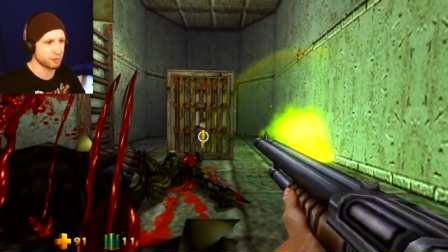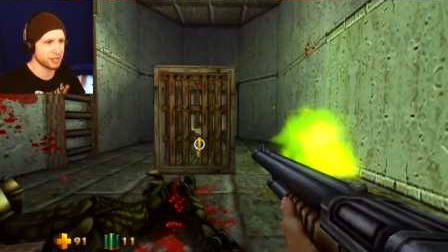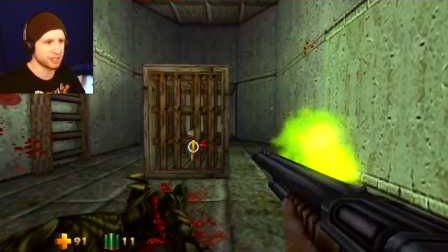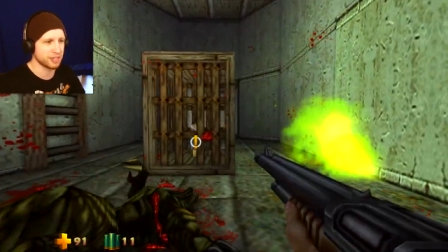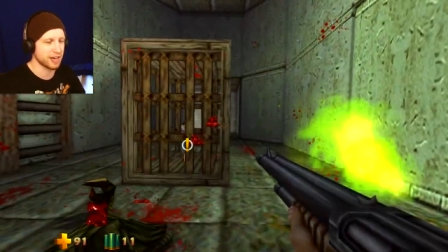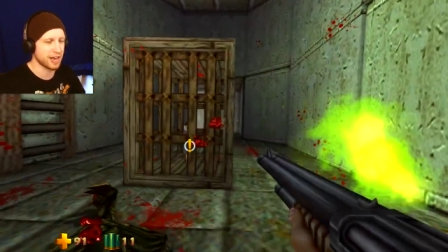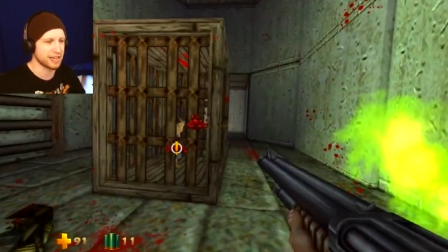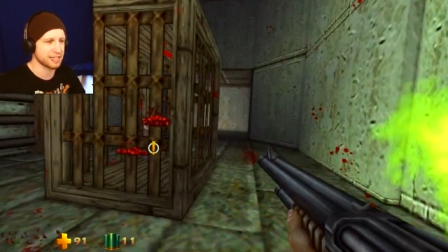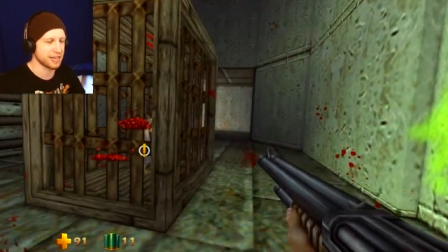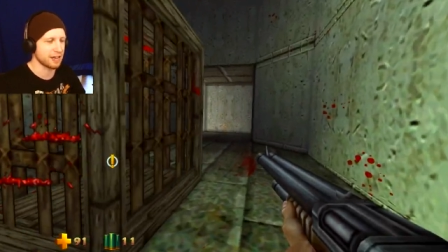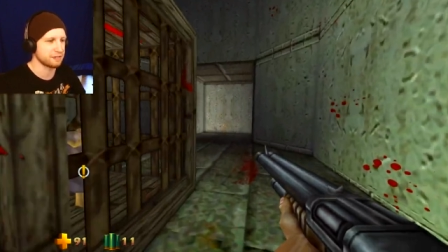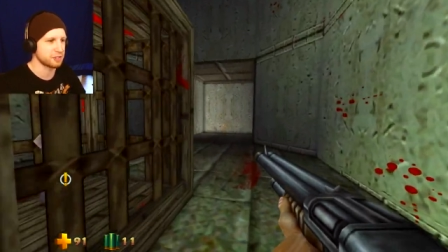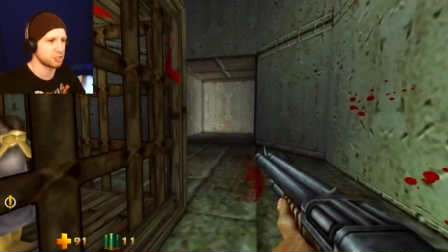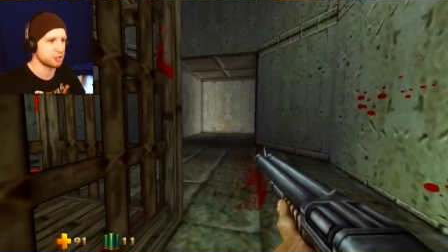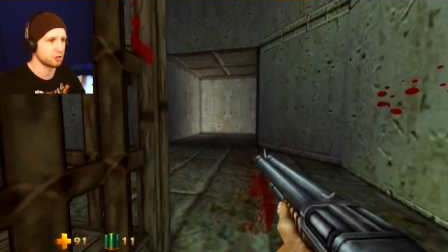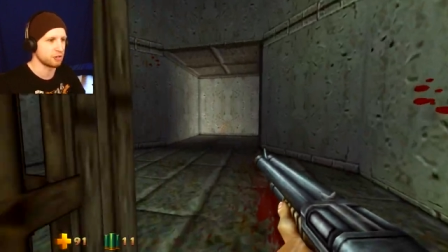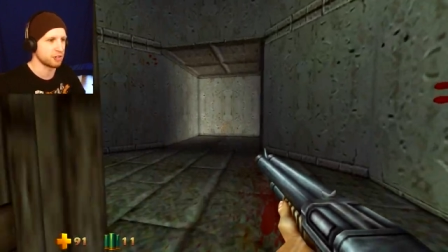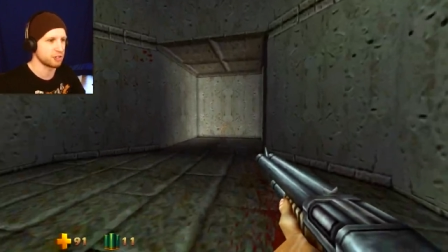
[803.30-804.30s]
with the Night Dive
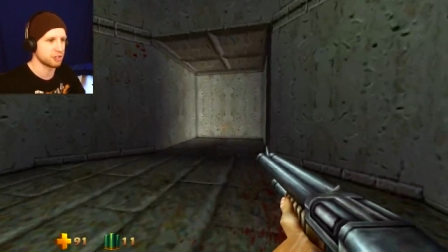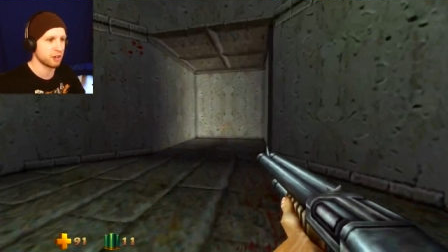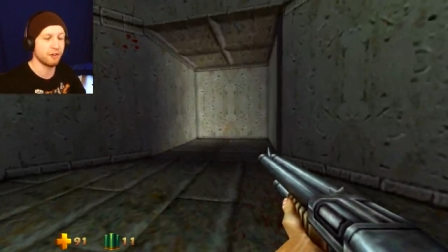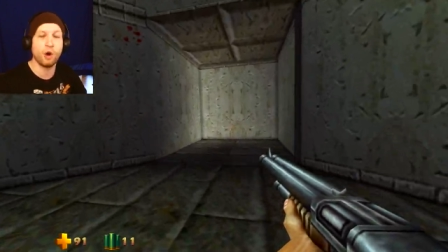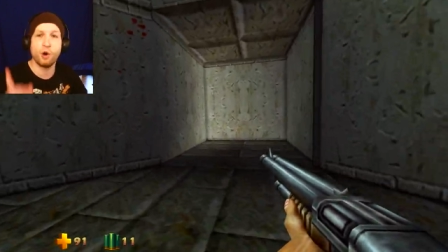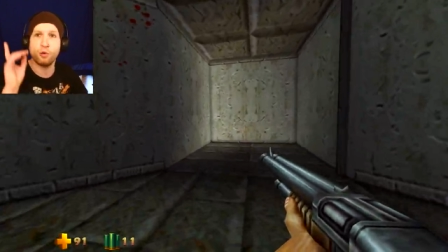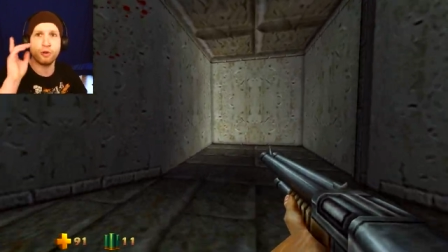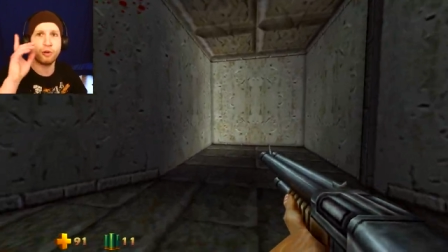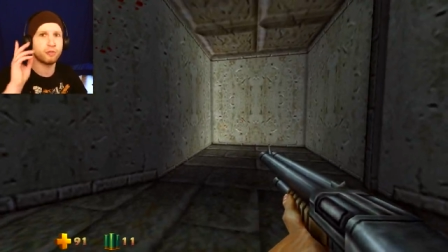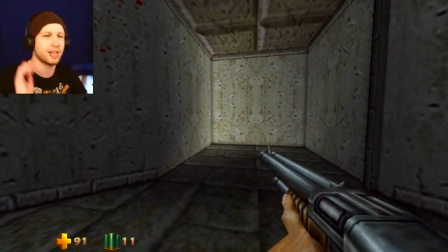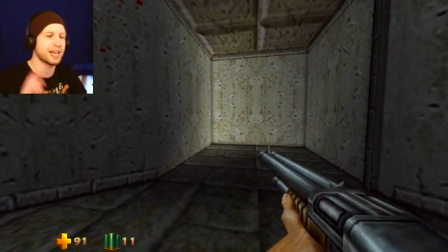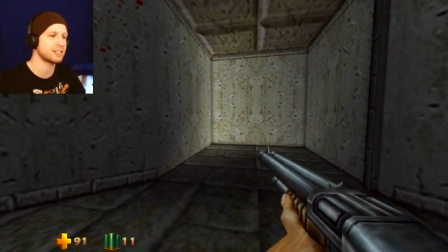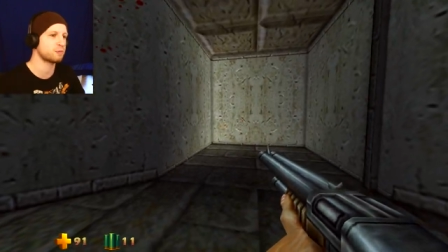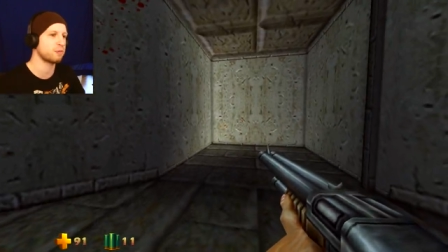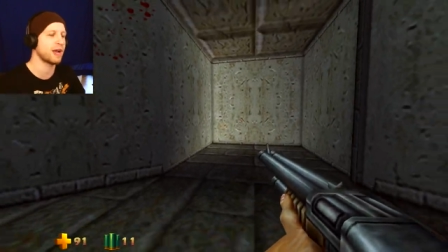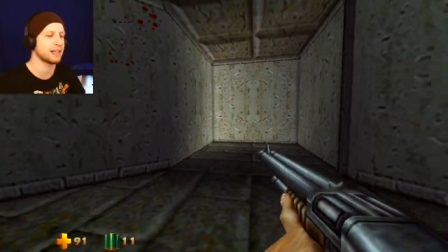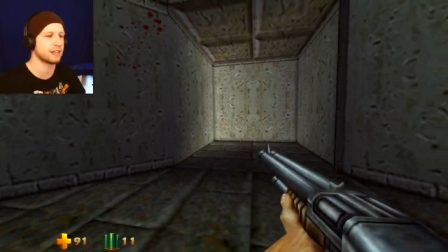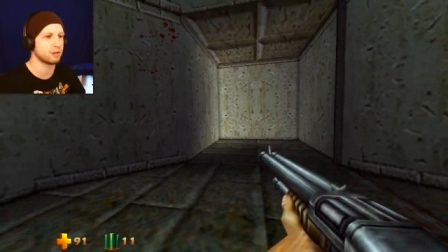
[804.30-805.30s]
Studios. Oh no,
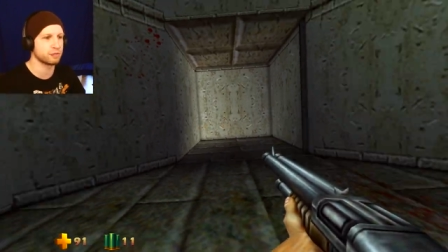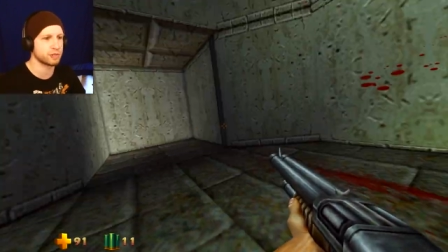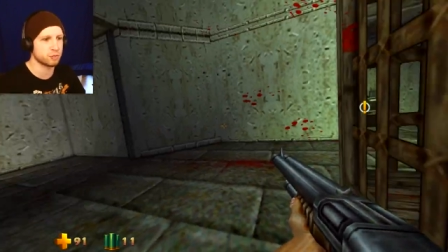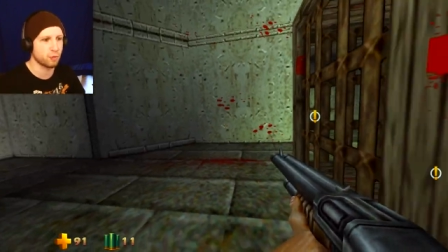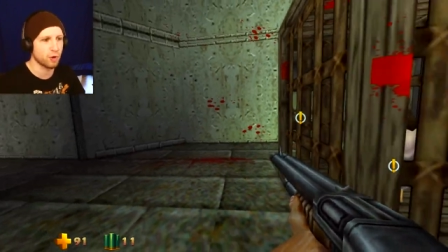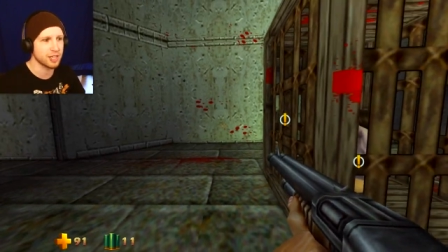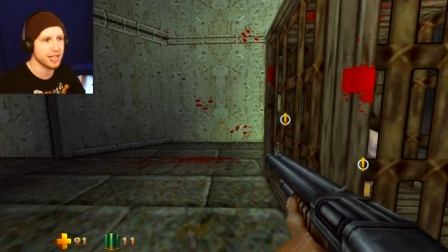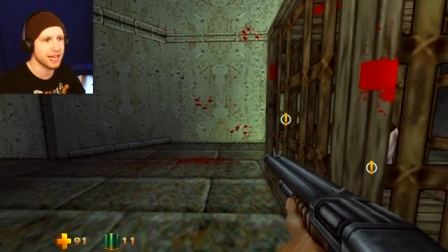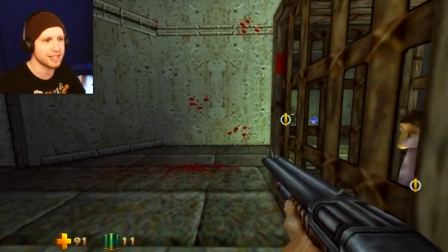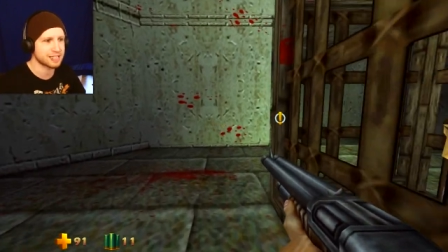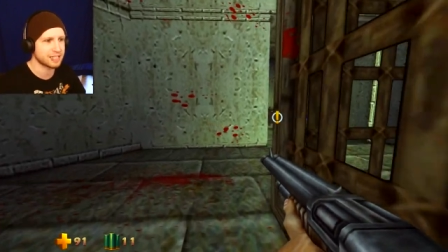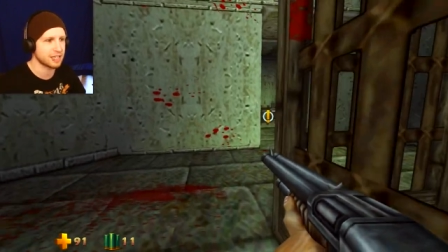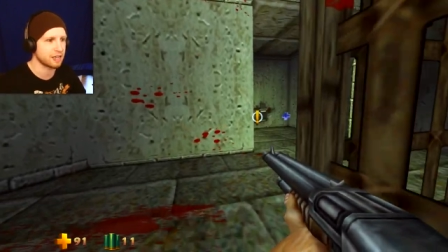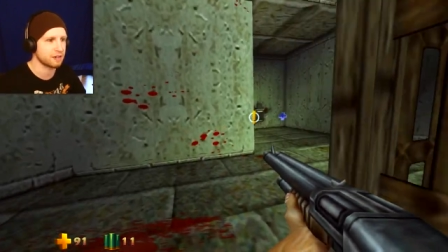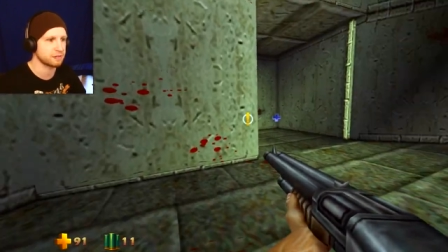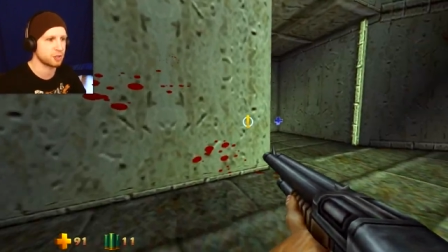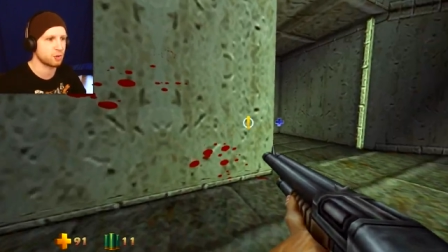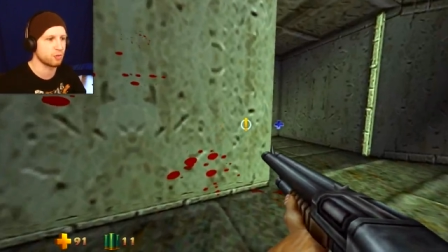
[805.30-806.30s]
that's right, there was one last
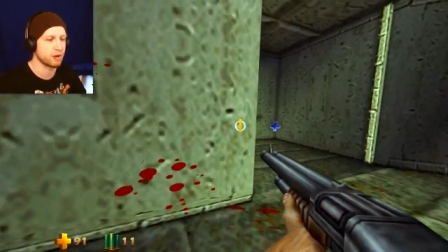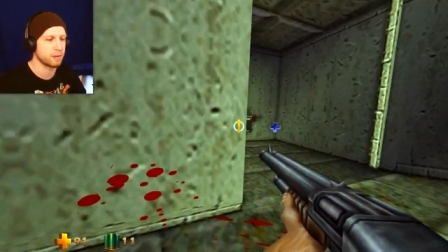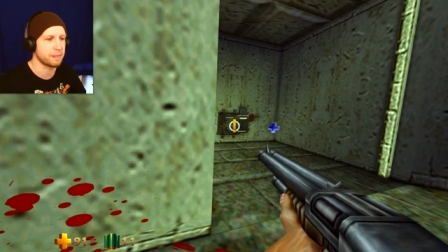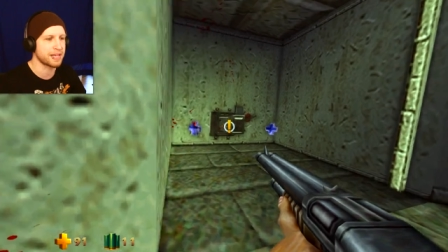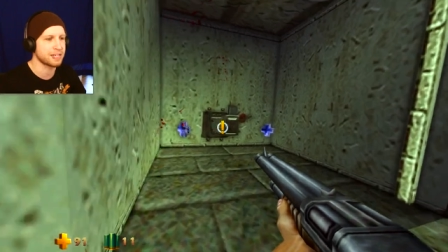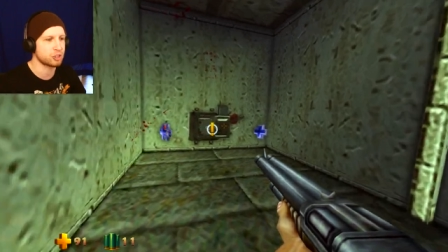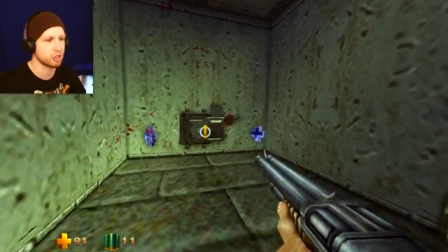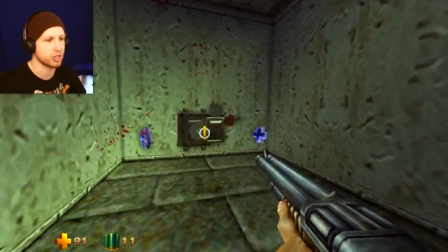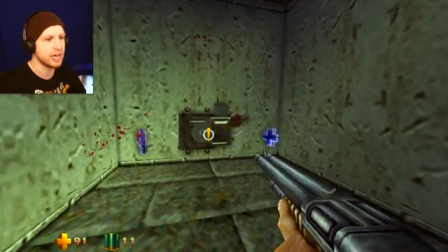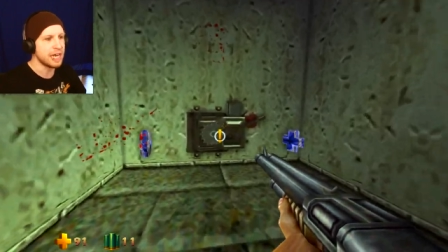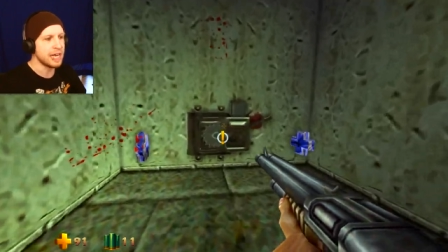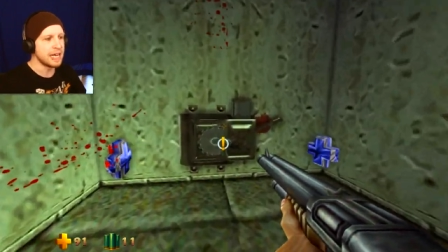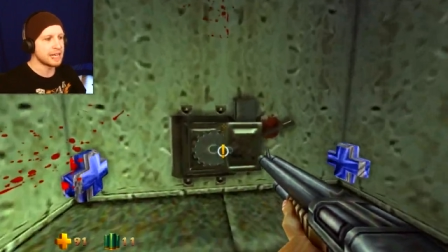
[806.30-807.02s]
thing I was going to mention,